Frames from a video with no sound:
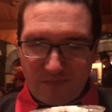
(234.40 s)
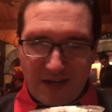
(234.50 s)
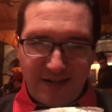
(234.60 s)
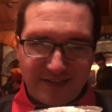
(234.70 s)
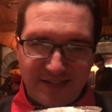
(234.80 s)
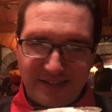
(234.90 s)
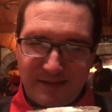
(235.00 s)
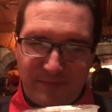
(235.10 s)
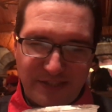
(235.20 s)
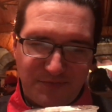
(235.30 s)
It is like the
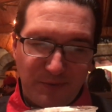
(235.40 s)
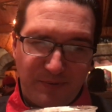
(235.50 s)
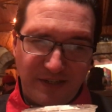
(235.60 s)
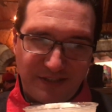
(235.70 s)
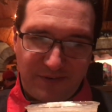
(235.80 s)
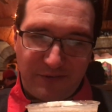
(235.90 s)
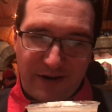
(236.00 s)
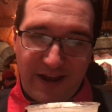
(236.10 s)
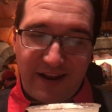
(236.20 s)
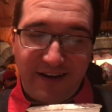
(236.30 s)
best fruit punch I've ever
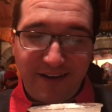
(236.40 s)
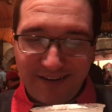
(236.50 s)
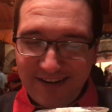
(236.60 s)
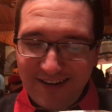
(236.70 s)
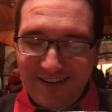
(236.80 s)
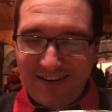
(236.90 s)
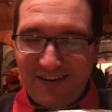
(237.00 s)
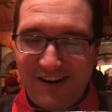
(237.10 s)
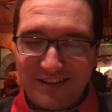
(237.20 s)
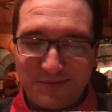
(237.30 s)
had.
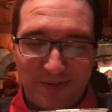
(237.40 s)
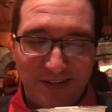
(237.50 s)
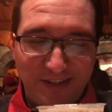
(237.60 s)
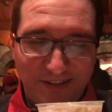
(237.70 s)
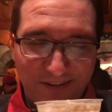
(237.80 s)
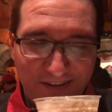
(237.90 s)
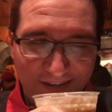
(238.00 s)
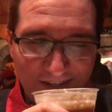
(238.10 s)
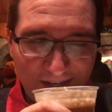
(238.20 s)
It's really good.